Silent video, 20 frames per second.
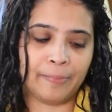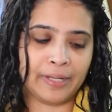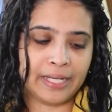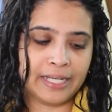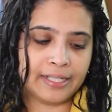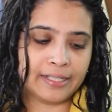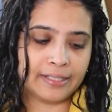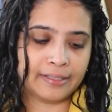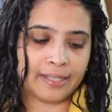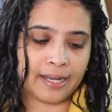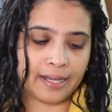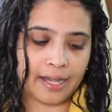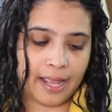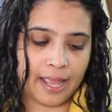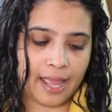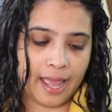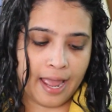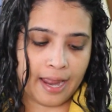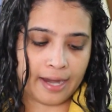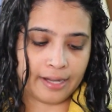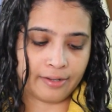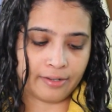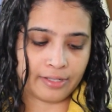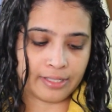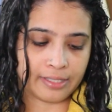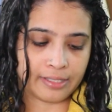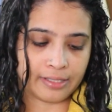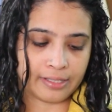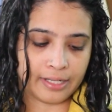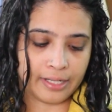meet that I had
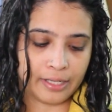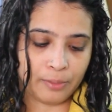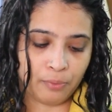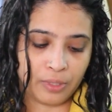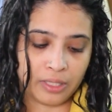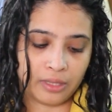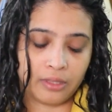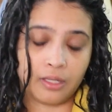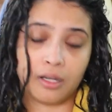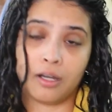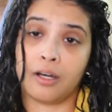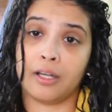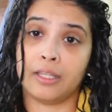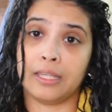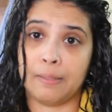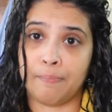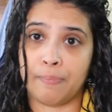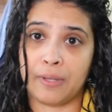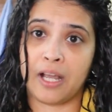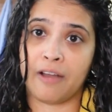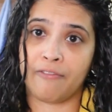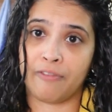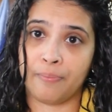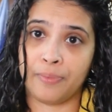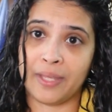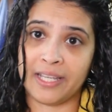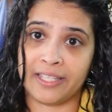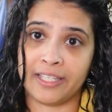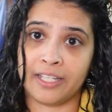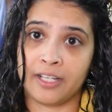recently with Deepika
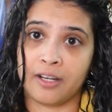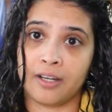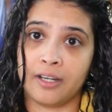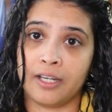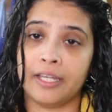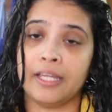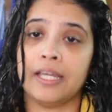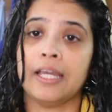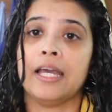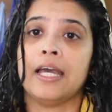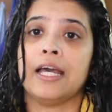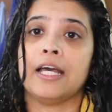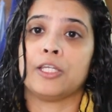from Desi Curly,